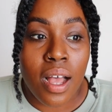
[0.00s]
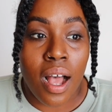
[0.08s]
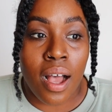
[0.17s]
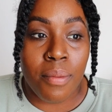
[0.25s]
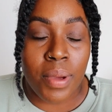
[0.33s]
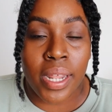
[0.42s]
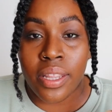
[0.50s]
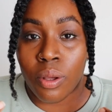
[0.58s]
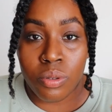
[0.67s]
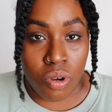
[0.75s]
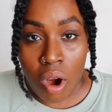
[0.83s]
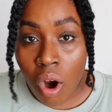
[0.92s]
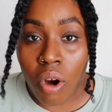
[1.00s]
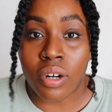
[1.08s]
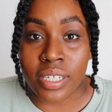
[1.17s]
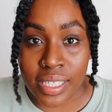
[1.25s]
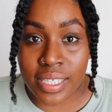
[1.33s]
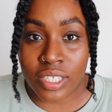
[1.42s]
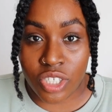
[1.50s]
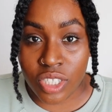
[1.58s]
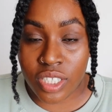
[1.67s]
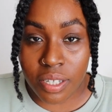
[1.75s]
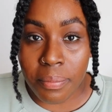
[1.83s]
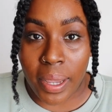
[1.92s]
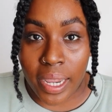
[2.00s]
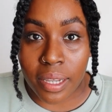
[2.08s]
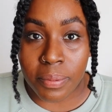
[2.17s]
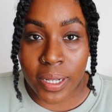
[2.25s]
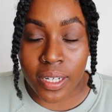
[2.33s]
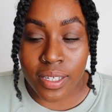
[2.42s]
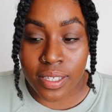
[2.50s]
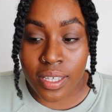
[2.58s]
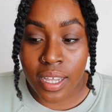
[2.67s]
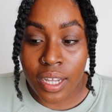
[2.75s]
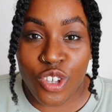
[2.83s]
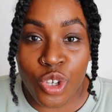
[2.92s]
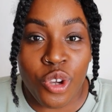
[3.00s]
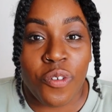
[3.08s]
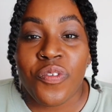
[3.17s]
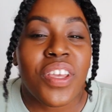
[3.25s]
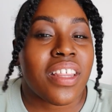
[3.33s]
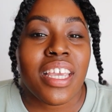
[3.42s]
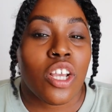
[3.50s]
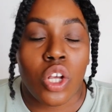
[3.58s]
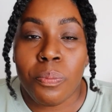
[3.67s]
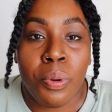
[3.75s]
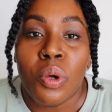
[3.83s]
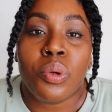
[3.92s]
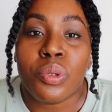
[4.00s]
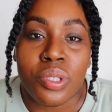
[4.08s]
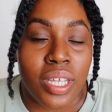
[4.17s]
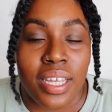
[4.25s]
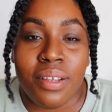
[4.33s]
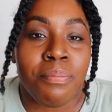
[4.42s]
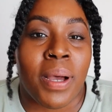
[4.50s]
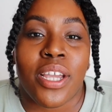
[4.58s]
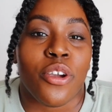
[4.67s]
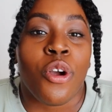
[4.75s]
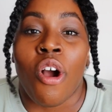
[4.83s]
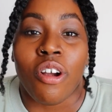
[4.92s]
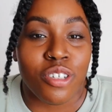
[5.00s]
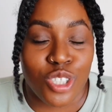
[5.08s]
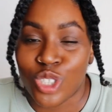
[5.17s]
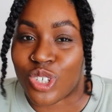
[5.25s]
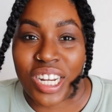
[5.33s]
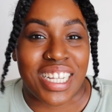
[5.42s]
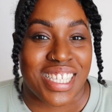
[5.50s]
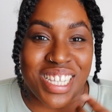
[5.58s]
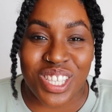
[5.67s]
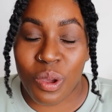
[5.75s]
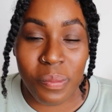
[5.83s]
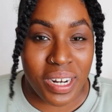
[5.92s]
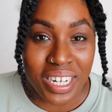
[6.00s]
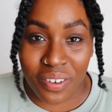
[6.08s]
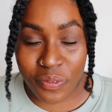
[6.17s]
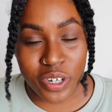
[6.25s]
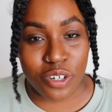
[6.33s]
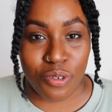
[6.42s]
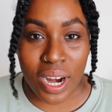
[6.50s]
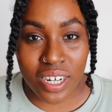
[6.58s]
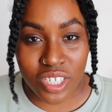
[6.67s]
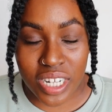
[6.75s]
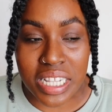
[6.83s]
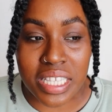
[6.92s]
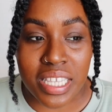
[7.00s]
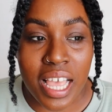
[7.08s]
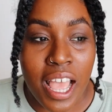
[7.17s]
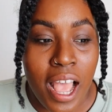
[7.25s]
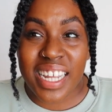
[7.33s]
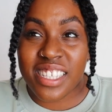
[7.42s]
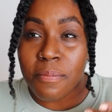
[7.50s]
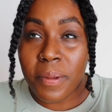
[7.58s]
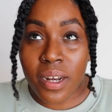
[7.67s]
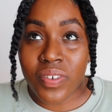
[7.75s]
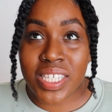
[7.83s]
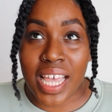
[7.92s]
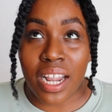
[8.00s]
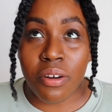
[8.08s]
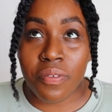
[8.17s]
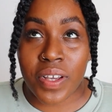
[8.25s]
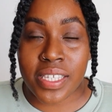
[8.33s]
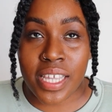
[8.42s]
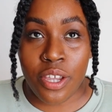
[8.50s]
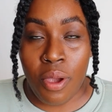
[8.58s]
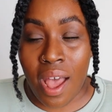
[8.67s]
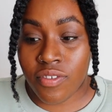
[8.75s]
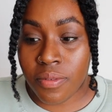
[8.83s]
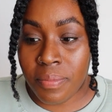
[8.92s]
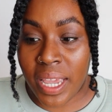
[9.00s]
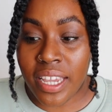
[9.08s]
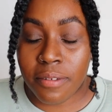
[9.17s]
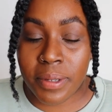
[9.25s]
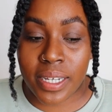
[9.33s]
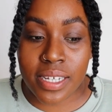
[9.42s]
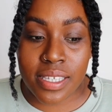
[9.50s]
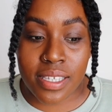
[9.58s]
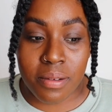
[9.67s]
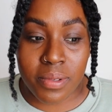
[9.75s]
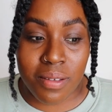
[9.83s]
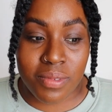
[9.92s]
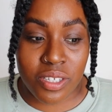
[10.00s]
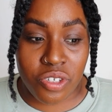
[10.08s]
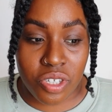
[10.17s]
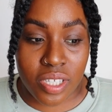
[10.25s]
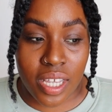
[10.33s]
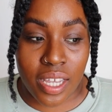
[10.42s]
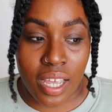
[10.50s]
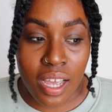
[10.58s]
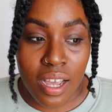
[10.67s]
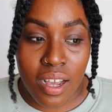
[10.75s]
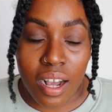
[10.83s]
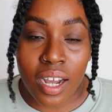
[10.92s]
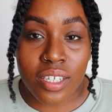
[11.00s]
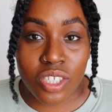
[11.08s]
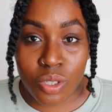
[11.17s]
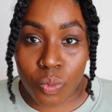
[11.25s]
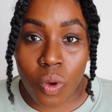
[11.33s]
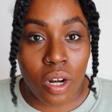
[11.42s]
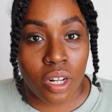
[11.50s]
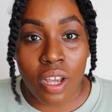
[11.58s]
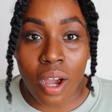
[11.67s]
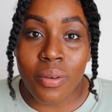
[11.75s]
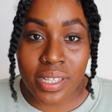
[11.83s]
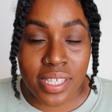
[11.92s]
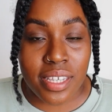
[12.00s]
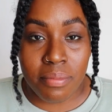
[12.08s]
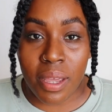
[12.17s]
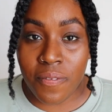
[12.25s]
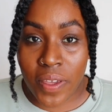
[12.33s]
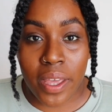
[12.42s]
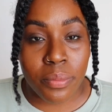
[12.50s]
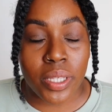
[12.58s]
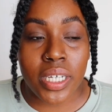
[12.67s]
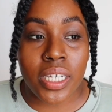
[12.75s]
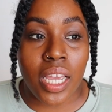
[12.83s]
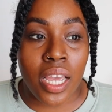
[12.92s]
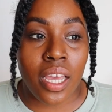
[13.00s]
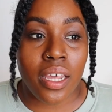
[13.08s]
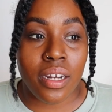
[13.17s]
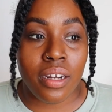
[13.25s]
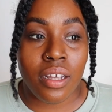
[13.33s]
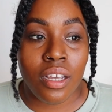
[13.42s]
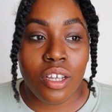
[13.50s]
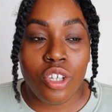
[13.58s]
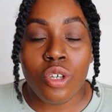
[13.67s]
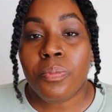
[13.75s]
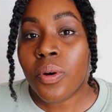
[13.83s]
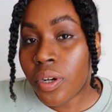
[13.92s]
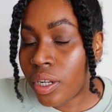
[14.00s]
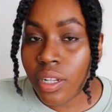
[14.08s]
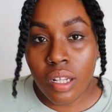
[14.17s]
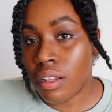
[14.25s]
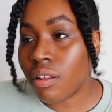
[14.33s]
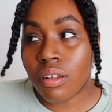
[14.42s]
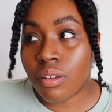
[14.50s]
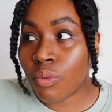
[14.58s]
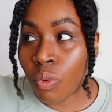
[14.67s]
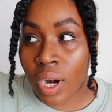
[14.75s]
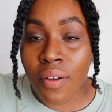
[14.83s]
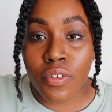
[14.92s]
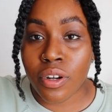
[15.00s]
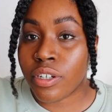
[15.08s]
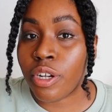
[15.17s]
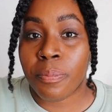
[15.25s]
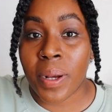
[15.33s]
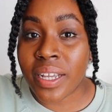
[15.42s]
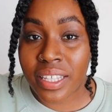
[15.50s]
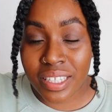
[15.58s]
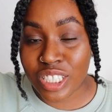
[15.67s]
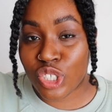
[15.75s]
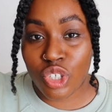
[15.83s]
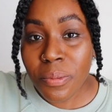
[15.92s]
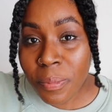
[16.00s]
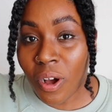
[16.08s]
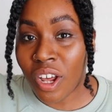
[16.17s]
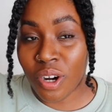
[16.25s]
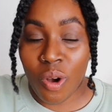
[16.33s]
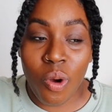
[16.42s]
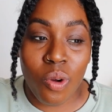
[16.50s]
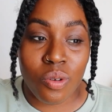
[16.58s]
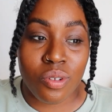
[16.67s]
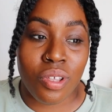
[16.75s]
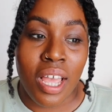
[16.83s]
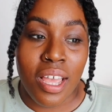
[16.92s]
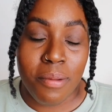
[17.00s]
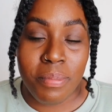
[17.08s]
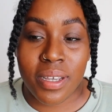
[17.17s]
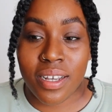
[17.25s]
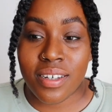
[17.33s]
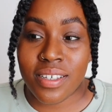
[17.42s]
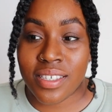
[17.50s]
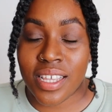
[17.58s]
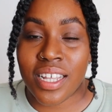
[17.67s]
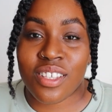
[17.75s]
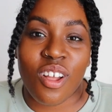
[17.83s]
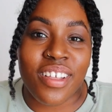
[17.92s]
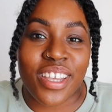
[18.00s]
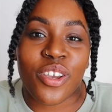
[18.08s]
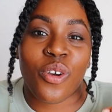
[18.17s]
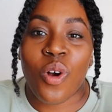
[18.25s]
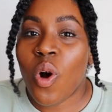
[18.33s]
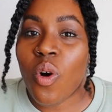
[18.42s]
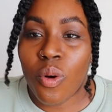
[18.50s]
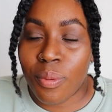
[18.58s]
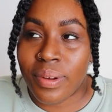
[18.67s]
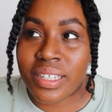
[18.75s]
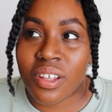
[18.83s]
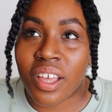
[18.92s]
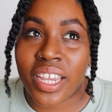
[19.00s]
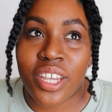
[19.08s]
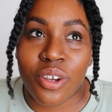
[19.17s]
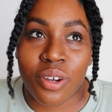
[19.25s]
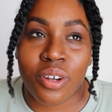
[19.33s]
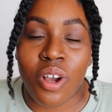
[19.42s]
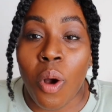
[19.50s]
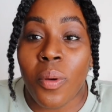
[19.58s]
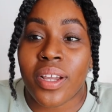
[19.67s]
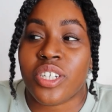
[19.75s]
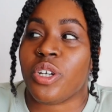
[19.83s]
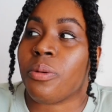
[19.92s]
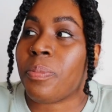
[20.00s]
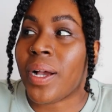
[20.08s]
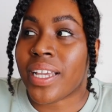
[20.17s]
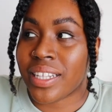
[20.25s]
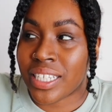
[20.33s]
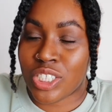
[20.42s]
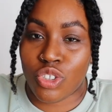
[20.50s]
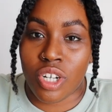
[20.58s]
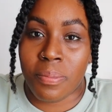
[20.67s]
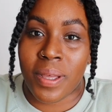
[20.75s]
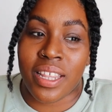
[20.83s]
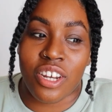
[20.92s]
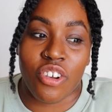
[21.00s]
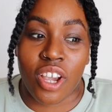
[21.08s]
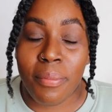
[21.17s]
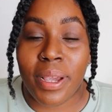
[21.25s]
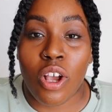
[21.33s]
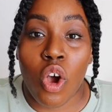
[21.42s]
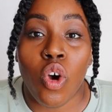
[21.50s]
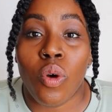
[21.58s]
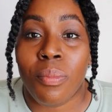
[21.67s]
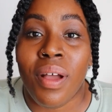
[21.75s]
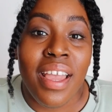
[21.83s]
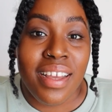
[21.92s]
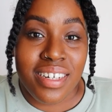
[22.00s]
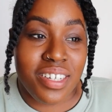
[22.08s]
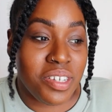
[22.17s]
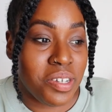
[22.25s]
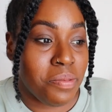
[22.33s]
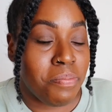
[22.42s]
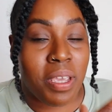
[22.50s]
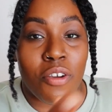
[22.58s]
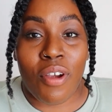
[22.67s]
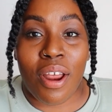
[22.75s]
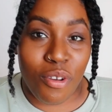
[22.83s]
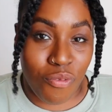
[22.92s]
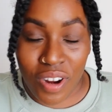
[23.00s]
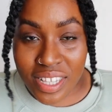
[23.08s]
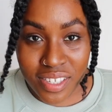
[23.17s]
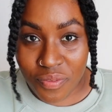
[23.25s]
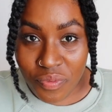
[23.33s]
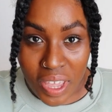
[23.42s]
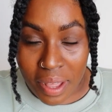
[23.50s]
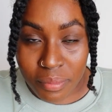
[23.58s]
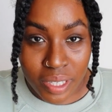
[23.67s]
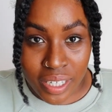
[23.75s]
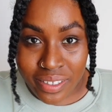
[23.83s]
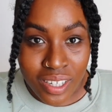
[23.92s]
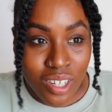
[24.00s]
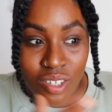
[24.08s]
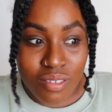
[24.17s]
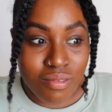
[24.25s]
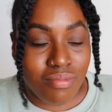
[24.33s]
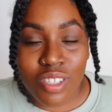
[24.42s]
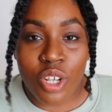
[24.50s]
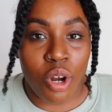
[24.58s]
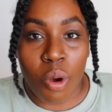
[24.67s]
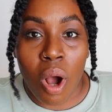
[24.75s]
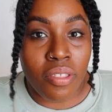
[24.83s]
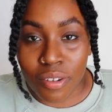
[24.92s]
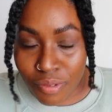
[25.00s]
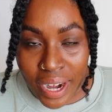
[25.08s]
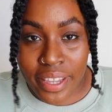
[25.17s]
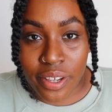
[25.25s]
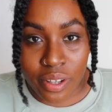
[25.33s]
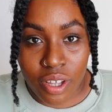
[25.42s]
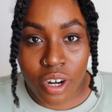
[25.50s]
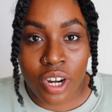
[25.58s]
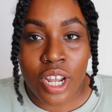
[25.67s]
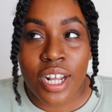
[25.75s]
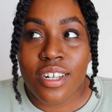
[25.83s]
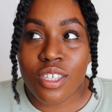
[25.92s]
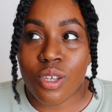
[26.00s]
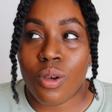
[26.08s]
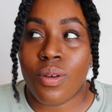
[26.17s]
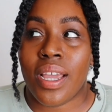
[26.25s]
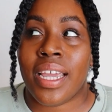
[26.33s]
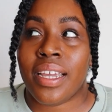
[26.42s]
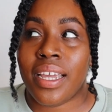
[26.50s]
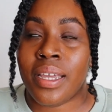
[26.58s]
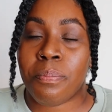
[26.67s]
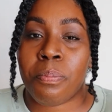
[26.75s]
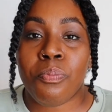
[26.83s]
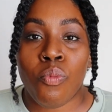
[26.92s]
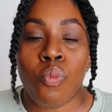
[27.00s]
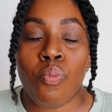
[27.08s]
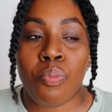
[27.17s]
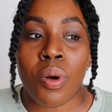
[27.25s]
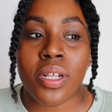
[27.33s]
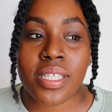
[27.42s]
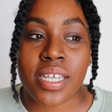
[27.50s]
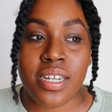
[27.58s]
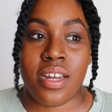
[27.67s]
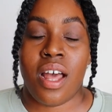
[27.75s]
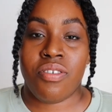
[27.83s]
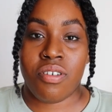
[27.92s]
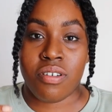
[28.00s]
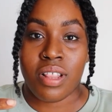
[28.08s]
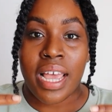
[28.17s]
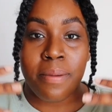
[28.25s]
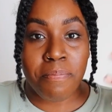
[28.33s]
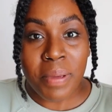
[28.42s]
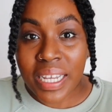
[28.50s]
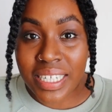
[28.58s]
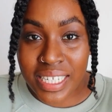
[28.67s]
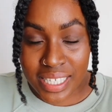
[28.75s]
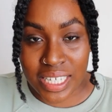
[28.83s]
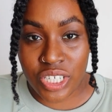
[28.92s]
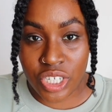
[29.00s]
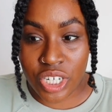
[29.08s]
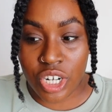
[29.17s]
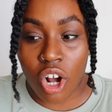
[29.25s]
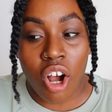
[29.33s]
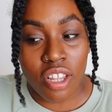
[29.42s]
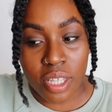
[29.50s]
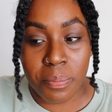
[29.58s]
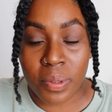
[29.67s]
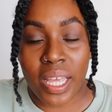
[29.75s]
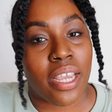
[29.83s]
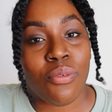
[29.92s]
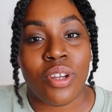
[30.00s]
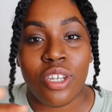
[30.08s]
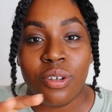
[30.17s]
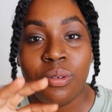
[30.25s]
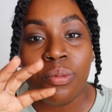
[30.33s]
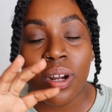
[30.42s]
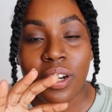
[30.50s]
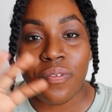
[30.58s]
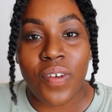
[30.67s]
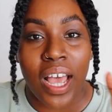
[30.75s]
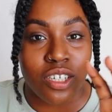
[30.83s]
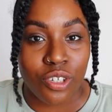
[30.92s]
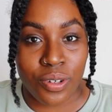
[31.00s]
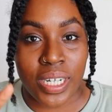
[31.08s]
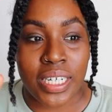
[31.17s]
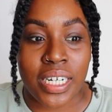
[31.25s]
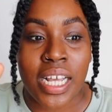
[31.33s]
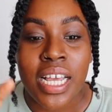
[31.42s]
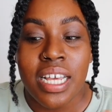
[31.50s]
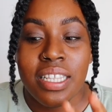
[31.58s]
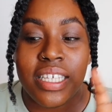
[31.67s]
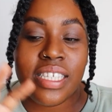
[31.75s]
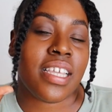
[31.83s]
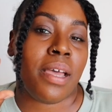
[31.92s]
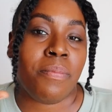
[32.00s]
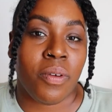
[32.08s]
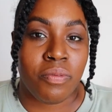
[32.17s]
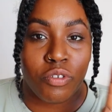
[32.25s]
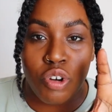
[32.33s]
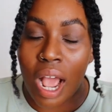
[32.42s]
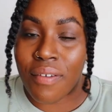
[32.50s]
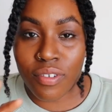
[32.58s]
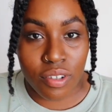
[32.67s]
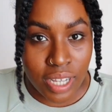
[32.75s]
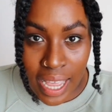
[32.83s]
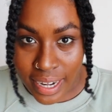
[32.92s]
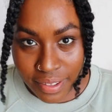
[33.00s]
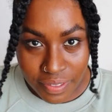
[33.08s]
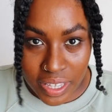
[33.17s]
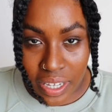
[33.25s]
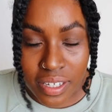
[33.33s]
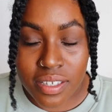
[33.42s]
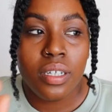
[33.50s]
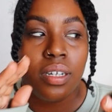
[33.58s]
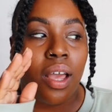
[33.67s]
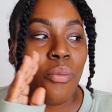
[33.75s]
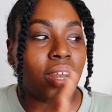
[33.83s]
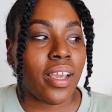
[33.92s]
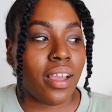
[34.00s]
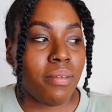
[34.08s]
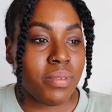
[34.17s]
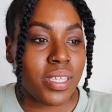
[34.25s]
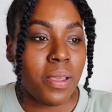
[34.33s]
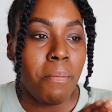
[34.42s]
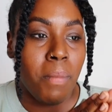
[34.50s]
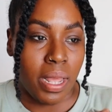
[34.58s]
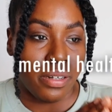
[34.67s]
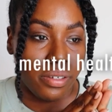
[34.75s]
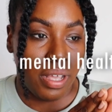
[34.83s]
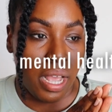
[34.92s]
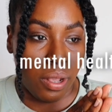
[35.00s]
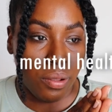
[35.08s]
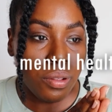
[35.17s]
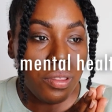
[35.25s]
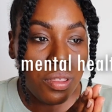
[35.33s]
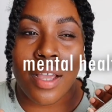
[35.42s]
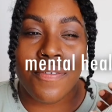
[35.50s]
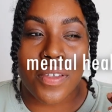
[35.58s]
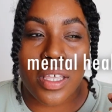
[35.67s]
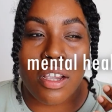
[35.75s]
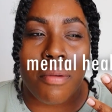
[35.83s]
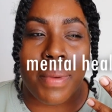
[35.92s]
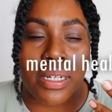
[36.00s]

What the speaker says: And those are hard decisions to make because you're feeling pulled by your heartstrings in so many different directions. It's a bit of a sacrifice that you have to make because sometimes it's just like, I just want to go and see my family. And you put whatever, your bucket list trip on hold because it's not like you're home. It's not like you're going to your bucket list trip and then you're coming home to be around your friends and family, you know, on the regular. So it puts another like big decision on the plate when you want to factor in these type of travel kind of thing. Now, when it comes to mental health, I feel like our